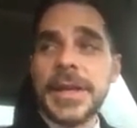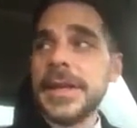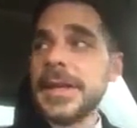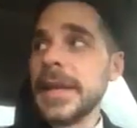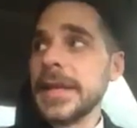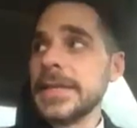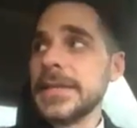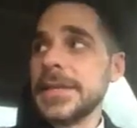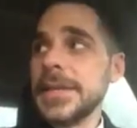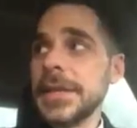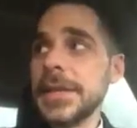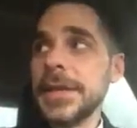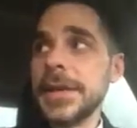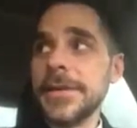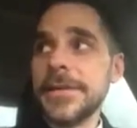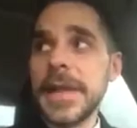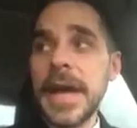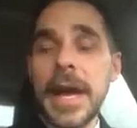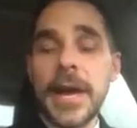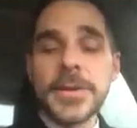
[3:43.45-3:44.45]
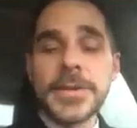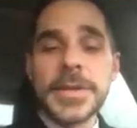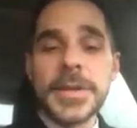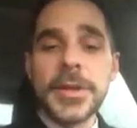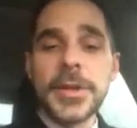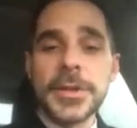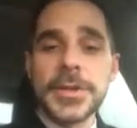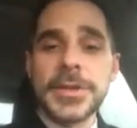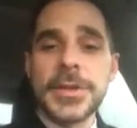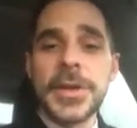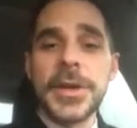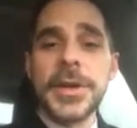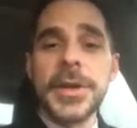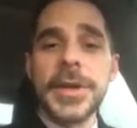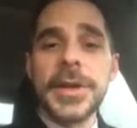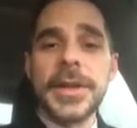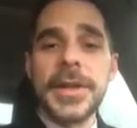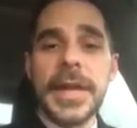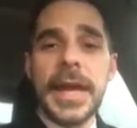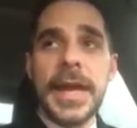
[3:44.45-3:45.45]
the exterior of the house looks
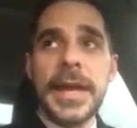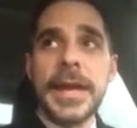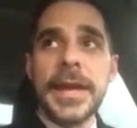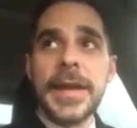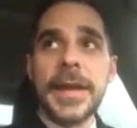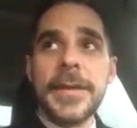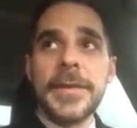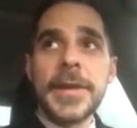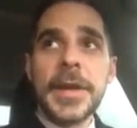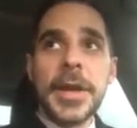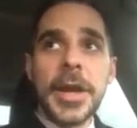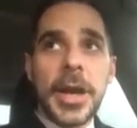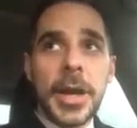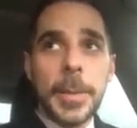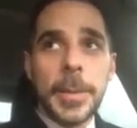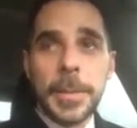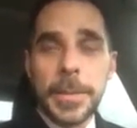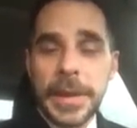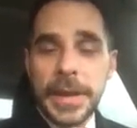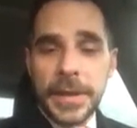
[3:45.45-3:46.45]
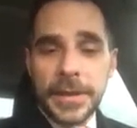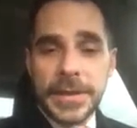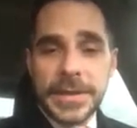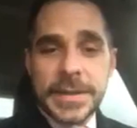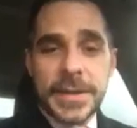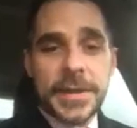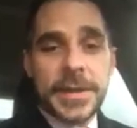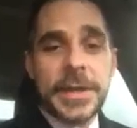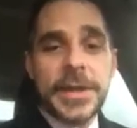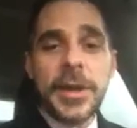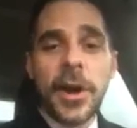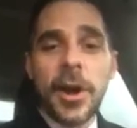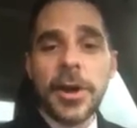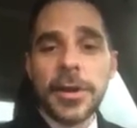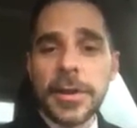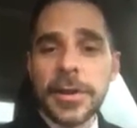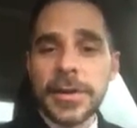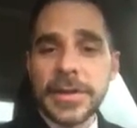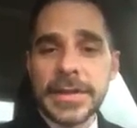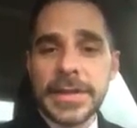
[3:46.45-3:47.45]
good, that the curb appeal is good, the
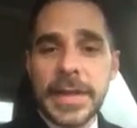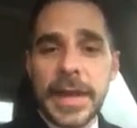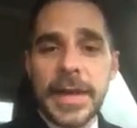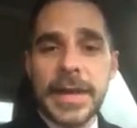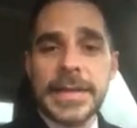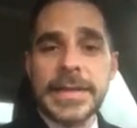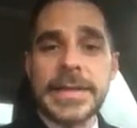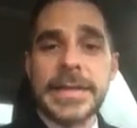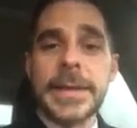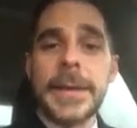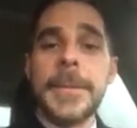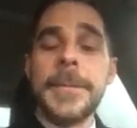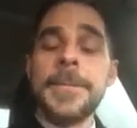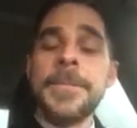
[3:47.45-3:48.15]
yard looks nice.